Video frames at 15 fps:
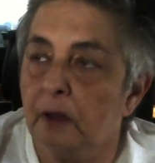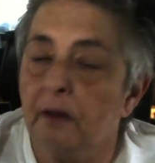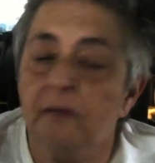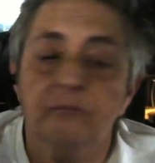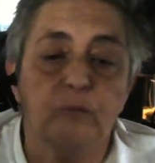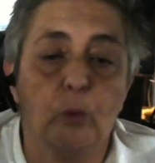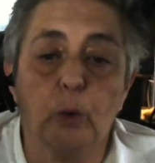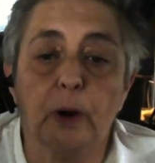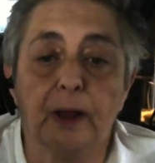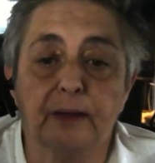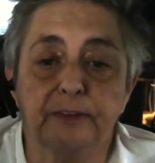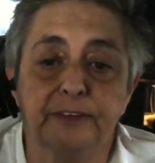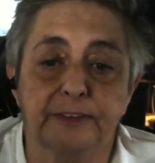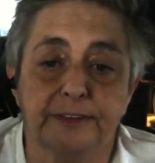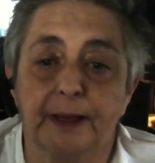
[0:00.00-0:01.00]
4
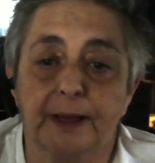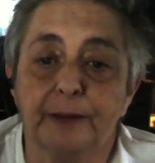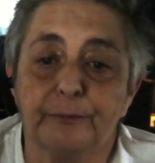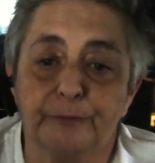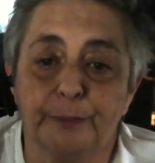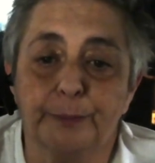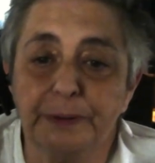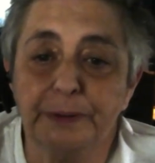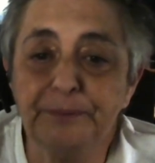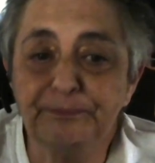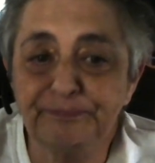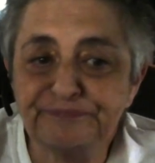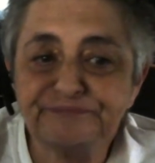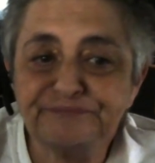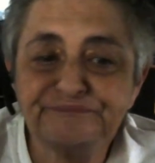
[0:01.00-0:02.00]
houses down from me.
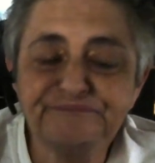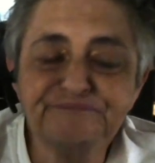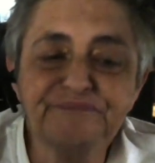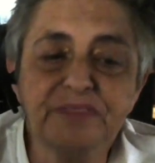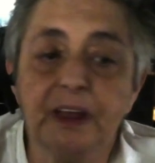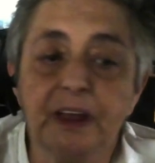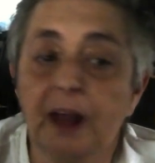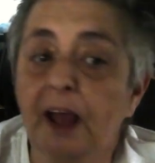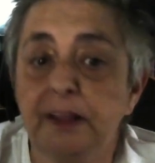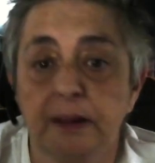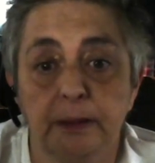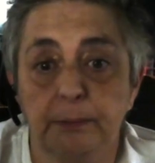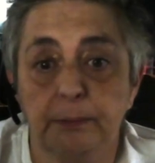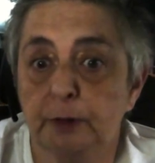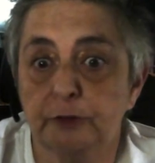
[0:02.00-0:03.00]
And I
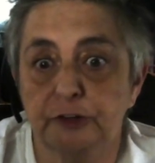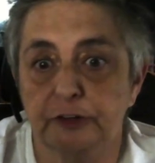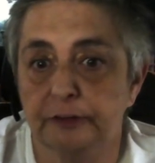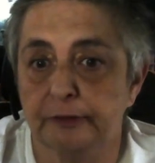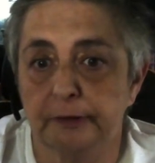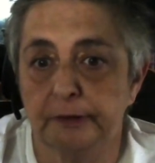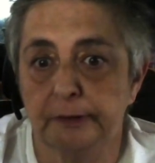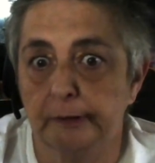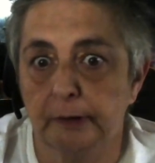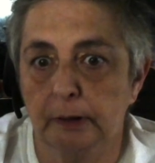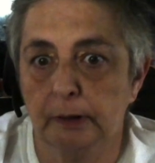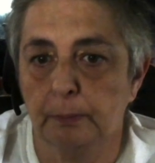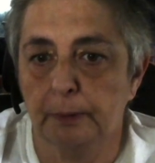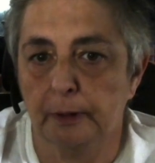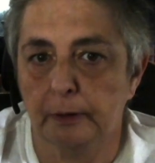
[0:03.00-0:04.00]
didn't even know she was into
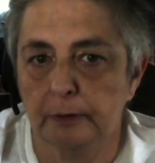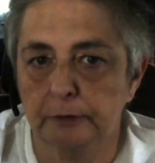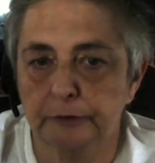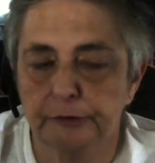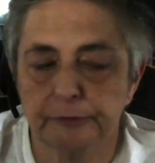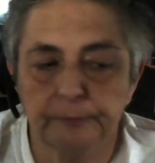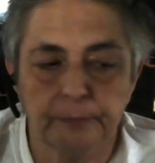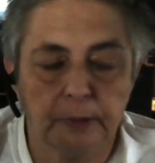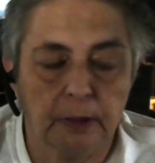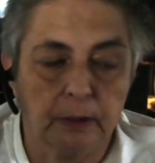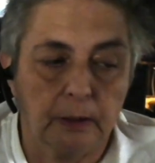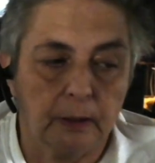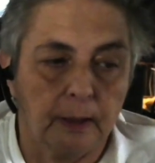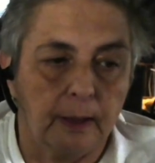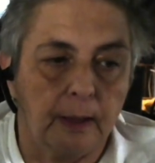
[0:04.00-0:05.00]
nail polish.
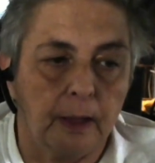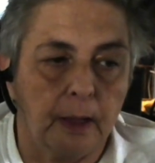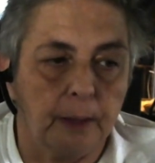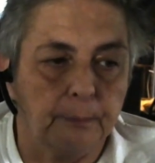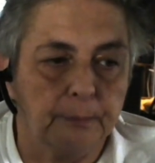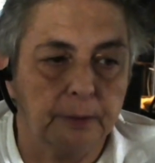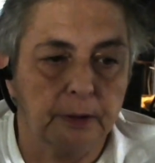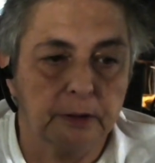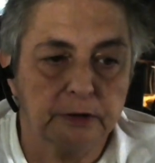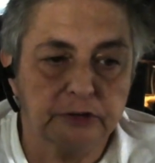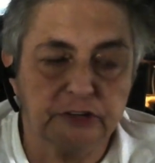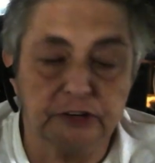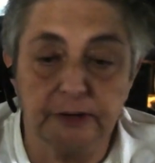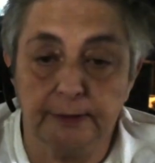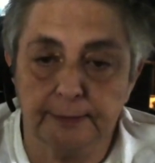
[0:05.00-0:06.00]
But
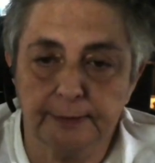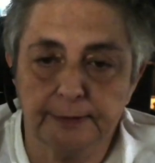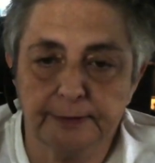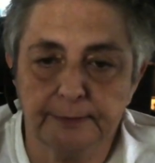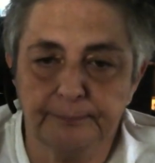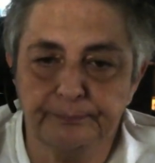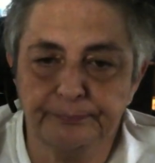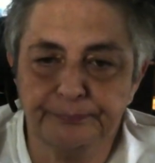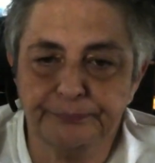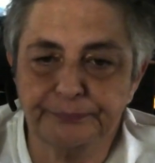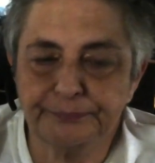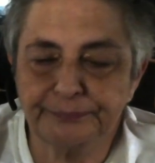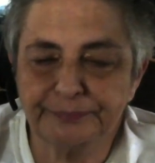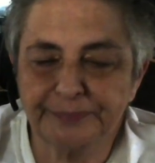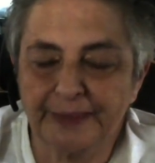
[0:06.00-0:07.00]
she is.
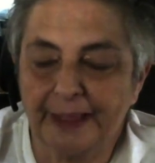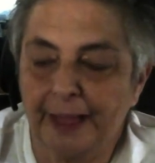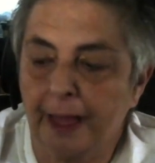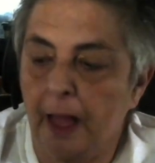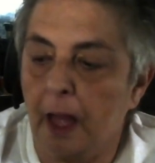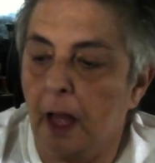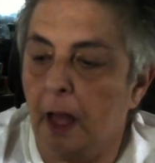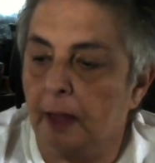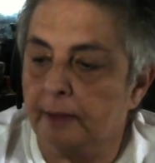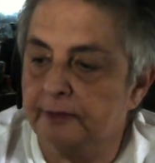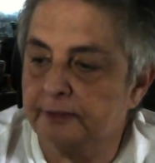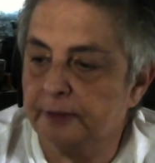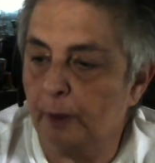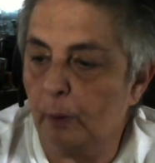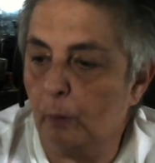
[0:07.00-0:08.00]

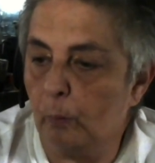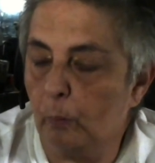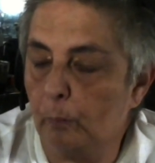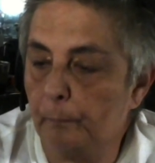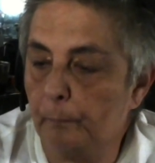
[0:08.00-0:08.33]
So,